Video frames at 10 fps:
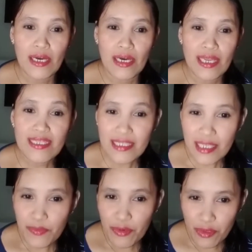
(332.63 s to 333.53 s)
let's
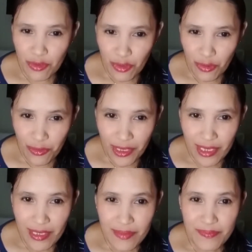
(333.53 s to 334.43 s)
keep on
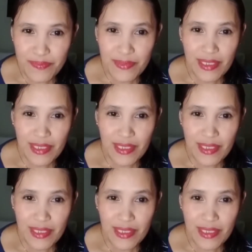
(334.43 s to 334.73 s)
growing